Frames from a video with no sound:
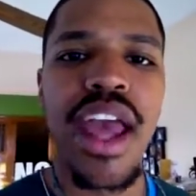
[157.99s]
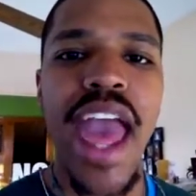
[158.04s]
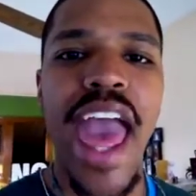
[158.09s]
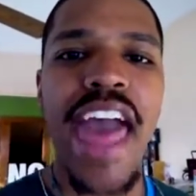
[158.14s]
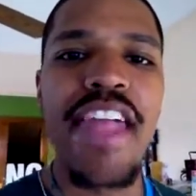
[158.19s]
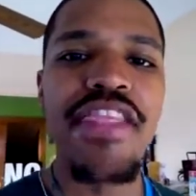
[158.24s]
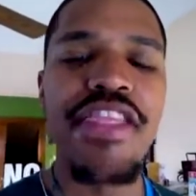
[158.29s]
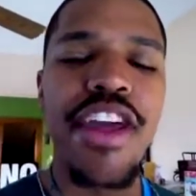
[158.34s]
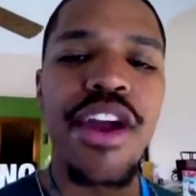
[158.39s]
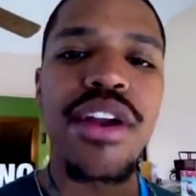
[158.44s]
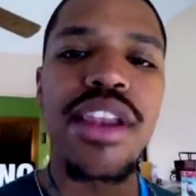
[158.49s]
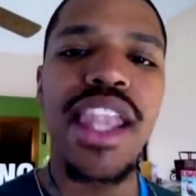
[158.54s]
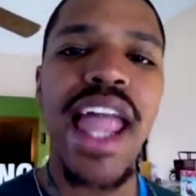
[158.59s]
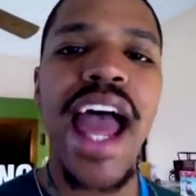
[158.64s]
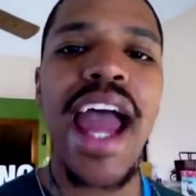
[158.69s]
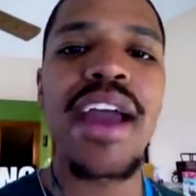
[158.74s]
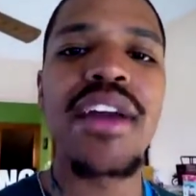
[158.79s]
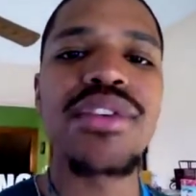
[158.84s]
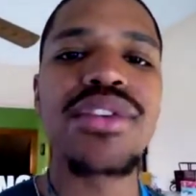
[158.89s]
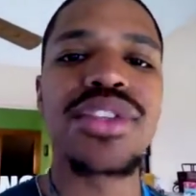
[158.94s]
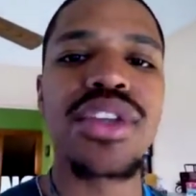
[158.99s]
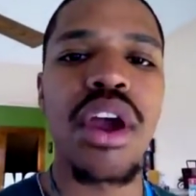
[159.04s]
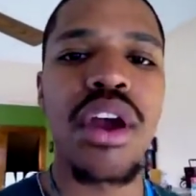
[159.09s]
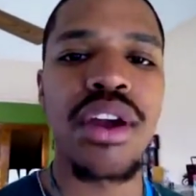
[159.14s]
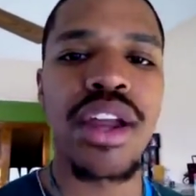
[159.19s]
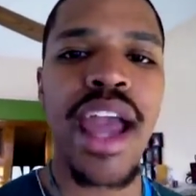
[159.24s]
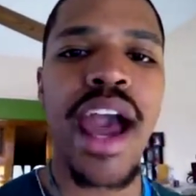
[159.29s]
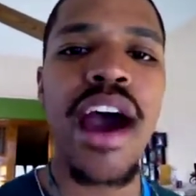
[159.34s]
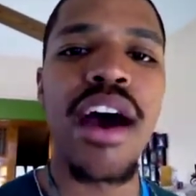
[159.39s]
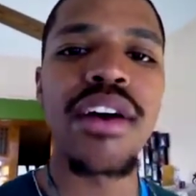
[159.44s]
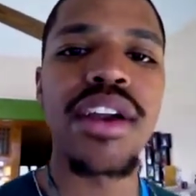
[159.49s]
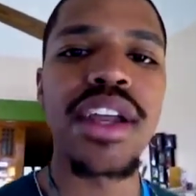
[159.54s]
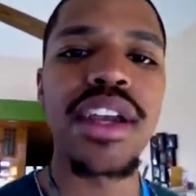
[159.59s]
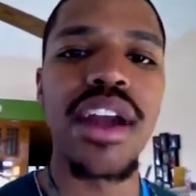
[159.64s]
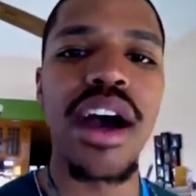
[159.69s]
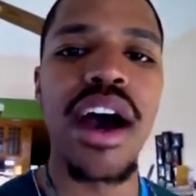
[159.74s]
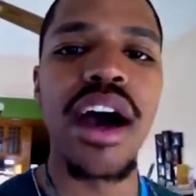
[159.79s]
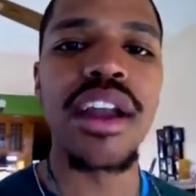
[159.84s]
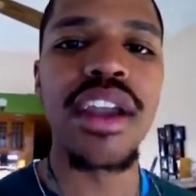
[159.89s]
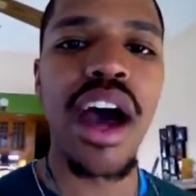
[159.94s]
And their lives are counting
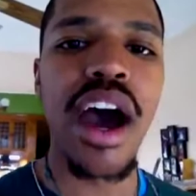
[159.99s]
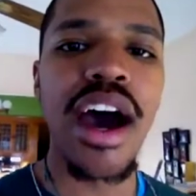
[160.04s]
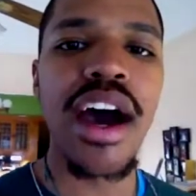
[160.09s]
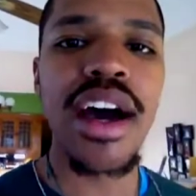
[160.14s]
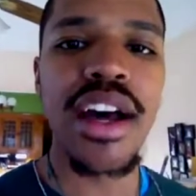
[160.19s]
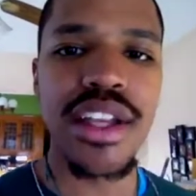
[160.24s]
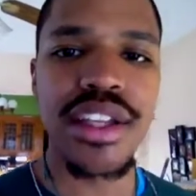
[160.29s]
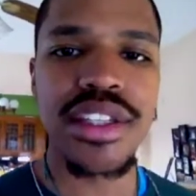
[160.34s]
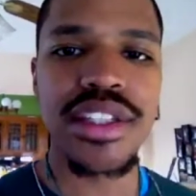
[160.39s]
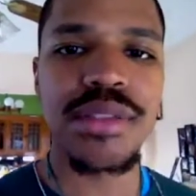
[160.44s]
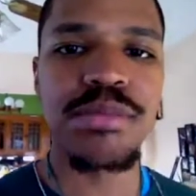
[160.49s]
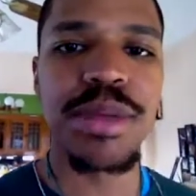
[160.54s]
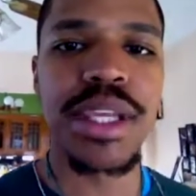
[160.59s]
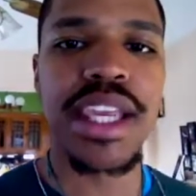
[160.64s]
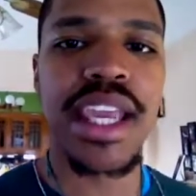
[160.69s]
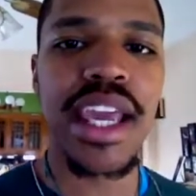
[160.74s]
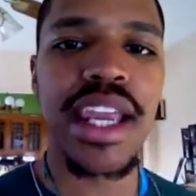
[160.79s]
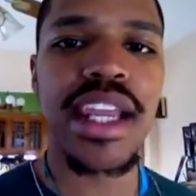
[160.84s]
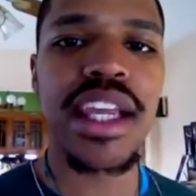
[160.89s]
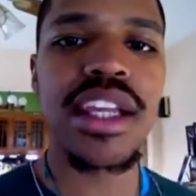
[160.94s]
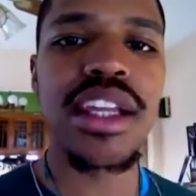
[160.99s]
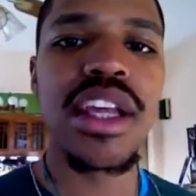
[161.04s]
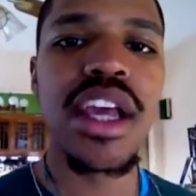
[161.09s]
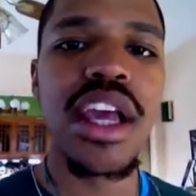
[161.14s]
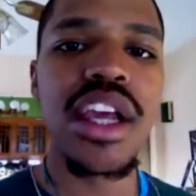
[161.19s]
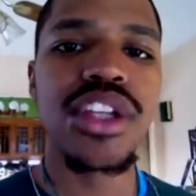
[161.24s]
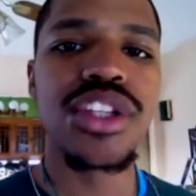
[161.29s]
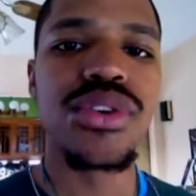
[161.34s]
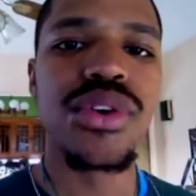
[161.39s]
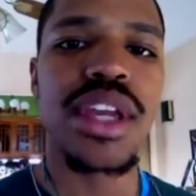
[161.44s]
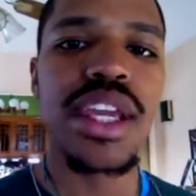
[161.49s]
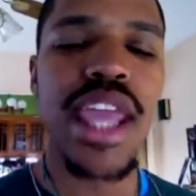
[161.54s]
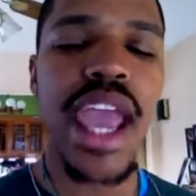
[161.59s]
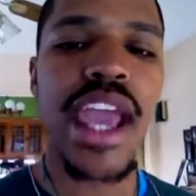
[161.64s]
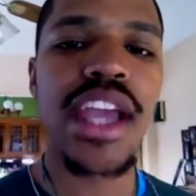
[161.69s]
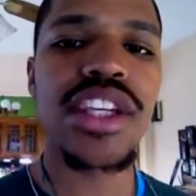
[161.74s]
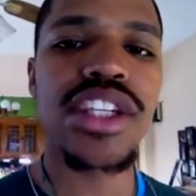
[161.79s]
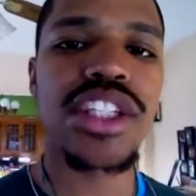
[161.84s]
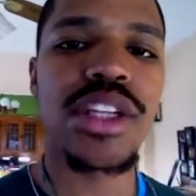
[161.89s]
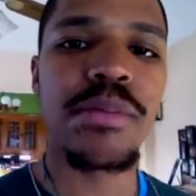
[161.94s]
on us beginning to
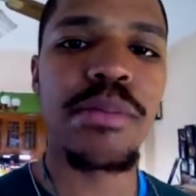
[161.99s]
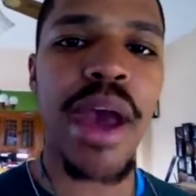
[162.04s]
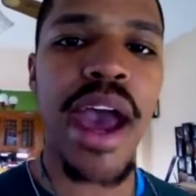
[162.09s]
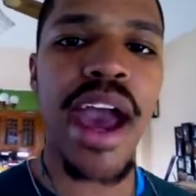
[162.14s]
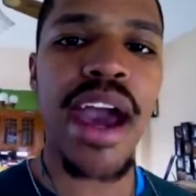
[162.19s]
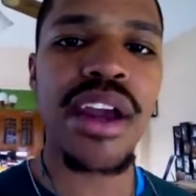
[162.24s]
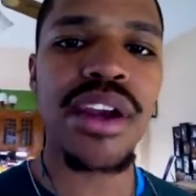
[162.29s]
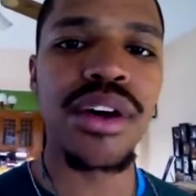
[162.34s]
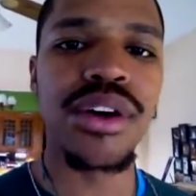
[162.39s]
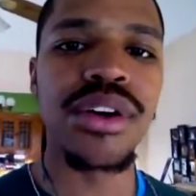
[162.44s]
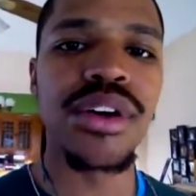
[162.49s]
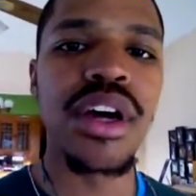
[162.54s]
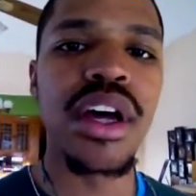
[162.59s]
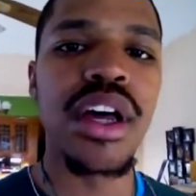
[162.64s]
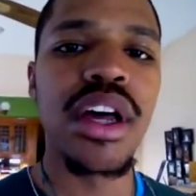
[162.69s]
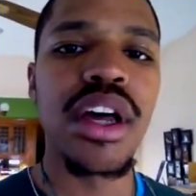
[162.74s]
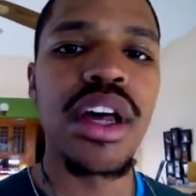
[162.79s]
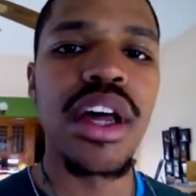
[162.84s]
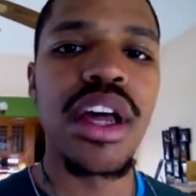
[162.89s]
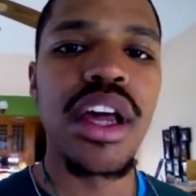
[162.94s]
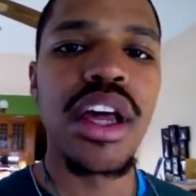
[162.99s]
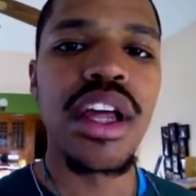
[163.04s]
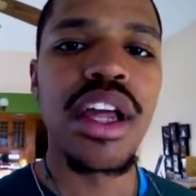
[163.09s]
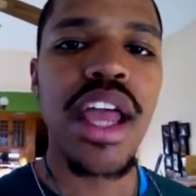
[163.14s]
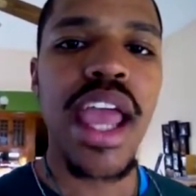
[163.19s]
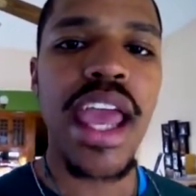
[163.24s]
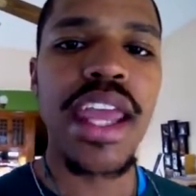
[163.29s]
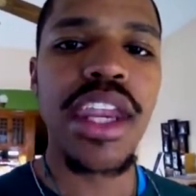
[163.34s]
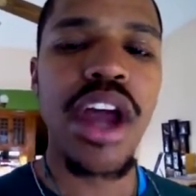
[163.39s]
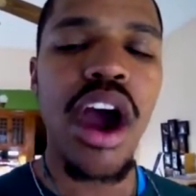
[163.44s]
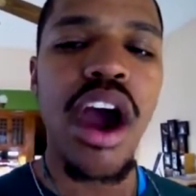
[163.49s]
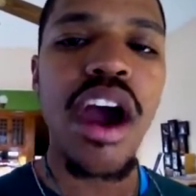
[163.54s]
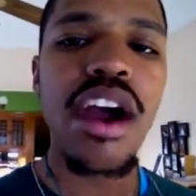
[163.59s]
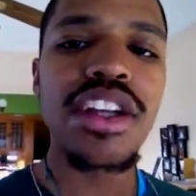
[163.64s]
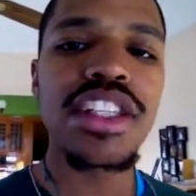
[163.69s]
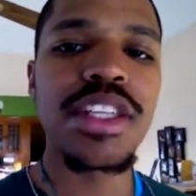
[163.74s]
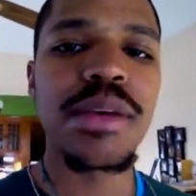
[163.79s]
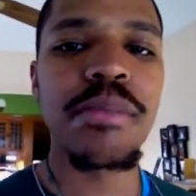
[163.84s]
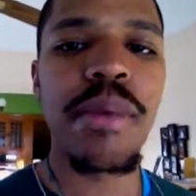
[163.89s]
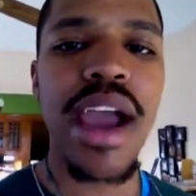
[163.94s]
engage the battle in the
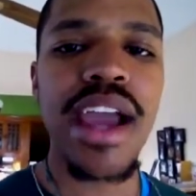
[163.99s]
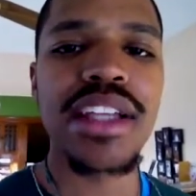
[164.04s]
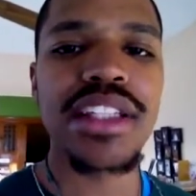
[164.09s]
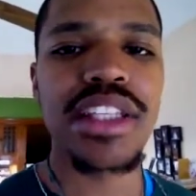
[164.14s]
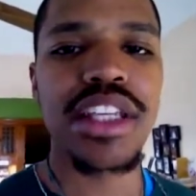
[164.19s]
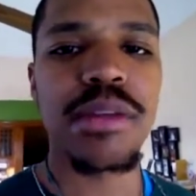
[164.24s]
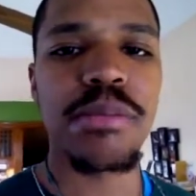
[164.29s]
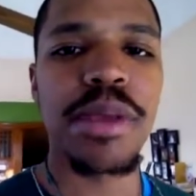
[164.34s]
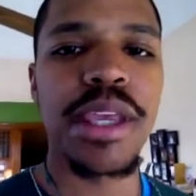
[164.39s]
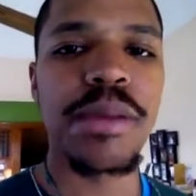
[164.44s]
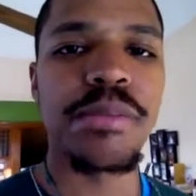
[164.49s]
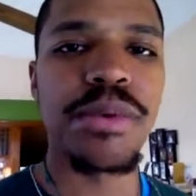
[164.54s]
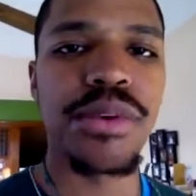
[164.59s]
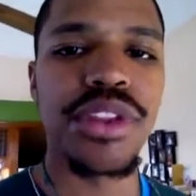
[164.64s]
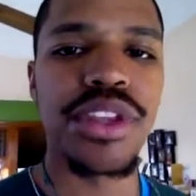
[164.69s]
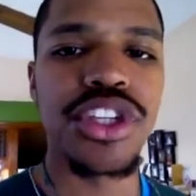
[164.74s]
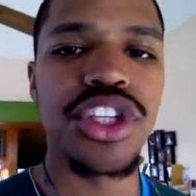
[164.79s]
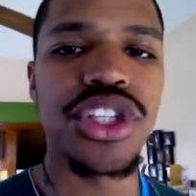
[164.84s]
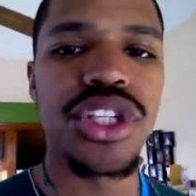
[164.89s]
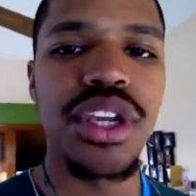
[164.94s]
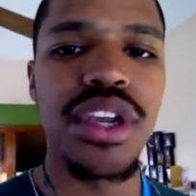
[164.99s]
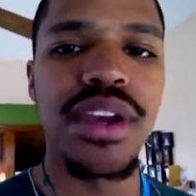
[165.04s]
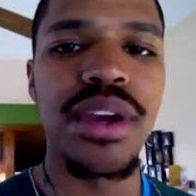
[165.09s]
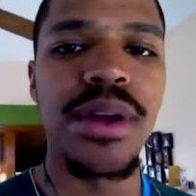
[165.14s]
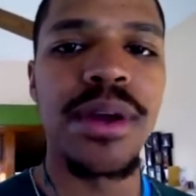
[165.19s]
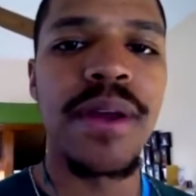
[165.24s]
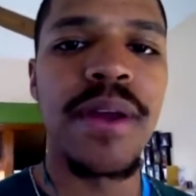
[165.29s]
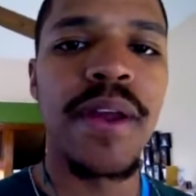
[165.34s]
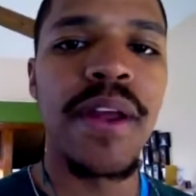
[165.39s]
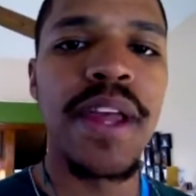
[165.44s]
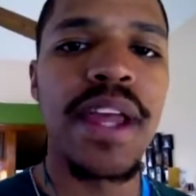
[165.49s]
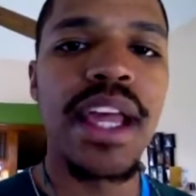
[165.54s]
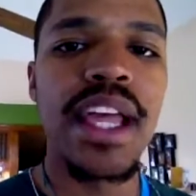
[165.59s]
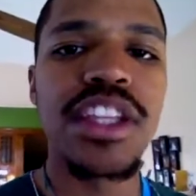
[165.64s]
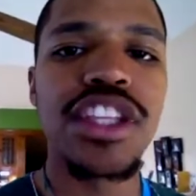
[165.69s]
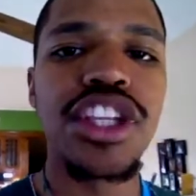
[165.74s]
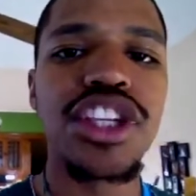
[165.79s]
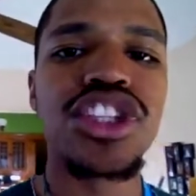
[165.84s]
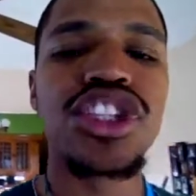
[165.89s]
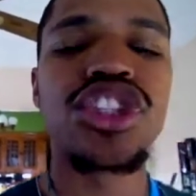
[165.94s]
hearts and minds of the people this year,
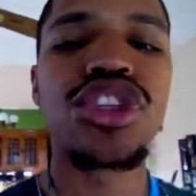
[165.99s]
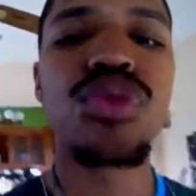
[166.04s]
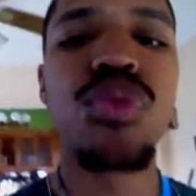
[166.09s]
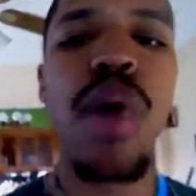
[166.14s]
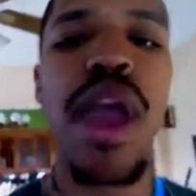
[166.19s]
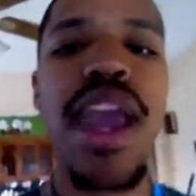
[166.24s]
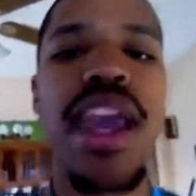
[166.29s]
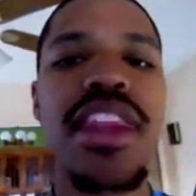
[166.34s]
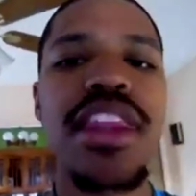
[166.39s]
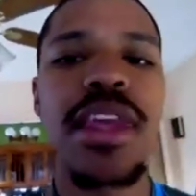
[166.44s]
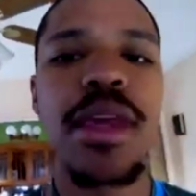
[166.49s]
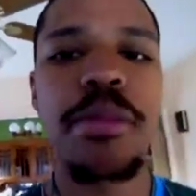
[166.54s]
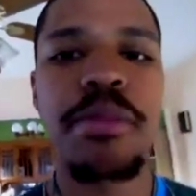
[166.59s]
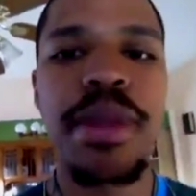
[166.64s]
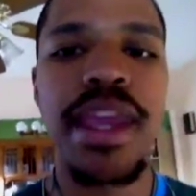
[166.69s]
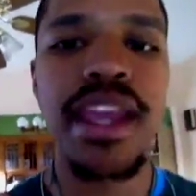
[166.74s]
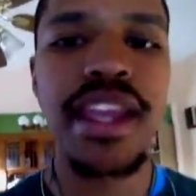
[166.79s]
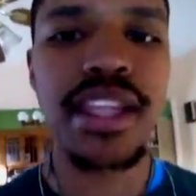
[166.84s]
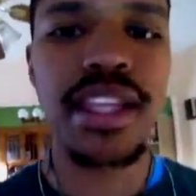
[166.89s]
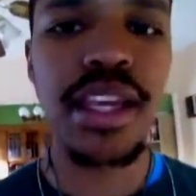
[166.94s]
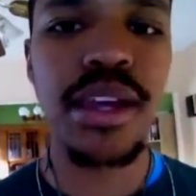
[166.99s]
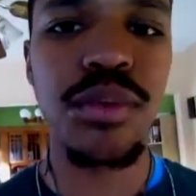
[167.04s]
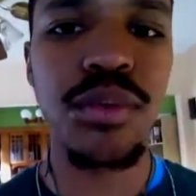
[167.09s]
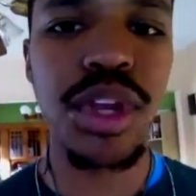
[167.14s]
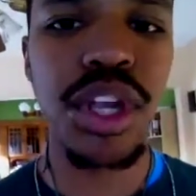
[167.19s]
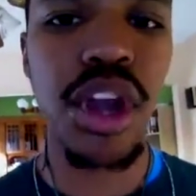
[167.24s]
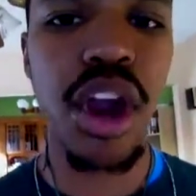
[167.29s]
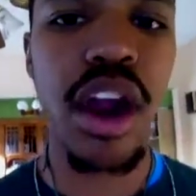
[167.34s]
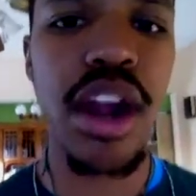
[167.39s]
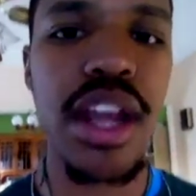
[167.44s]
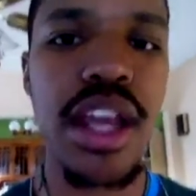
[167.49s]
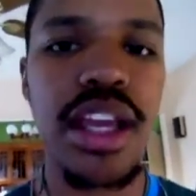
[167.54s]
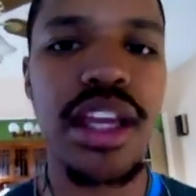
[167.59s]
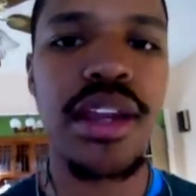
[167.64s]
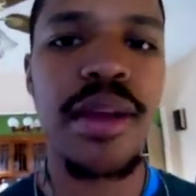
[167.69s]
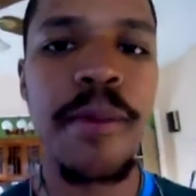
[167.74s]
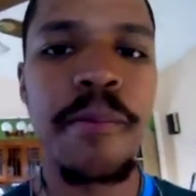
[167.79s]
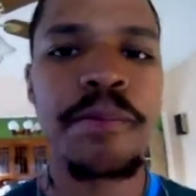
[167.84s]
to sway the opinion regarding